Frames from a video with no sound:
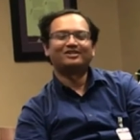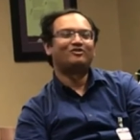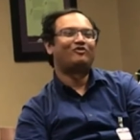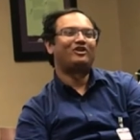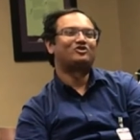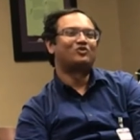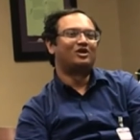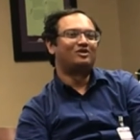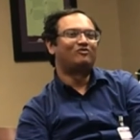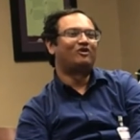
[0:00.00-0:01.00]
The French
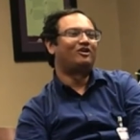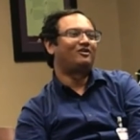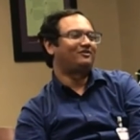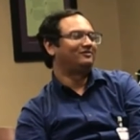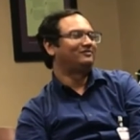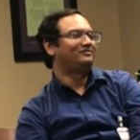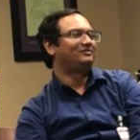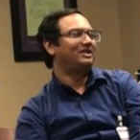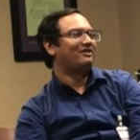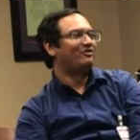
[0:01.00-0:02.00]
word for
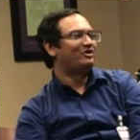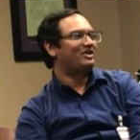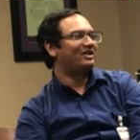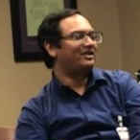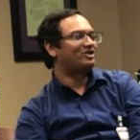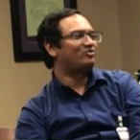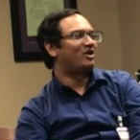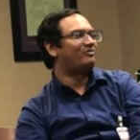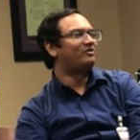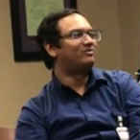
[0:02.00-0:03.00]
everything in its
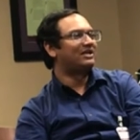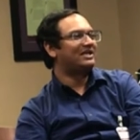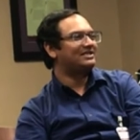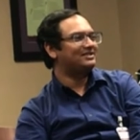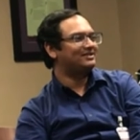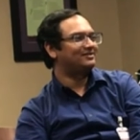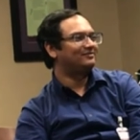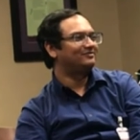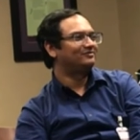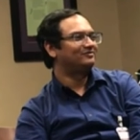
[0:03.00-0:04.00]
proper place.
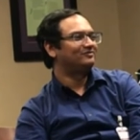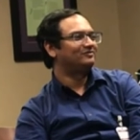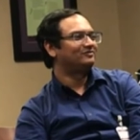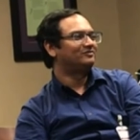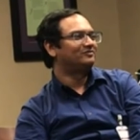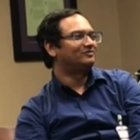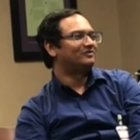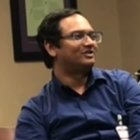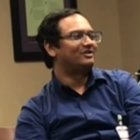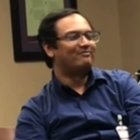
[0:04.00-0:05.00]

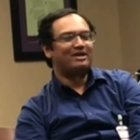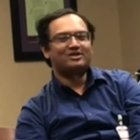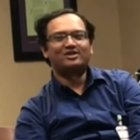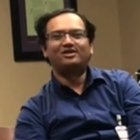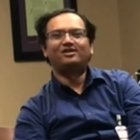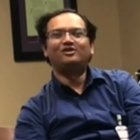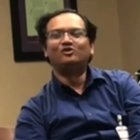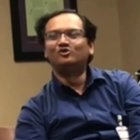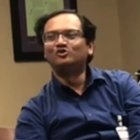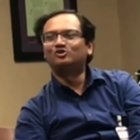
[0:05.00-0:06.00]
The method
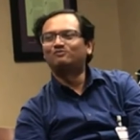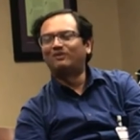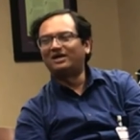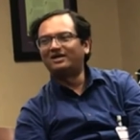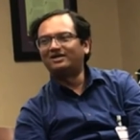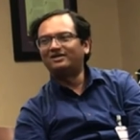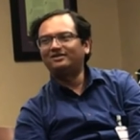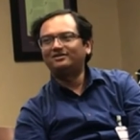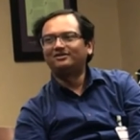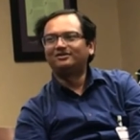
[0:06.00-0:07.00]
used
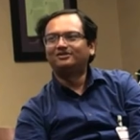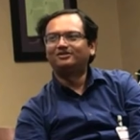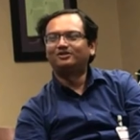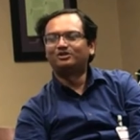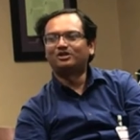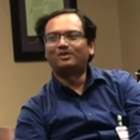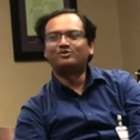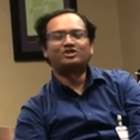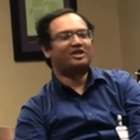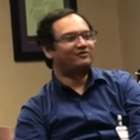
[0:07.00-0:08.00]
by the top
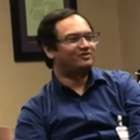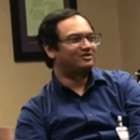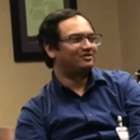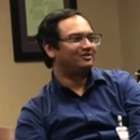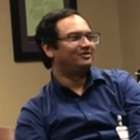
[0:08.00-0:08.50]
chefs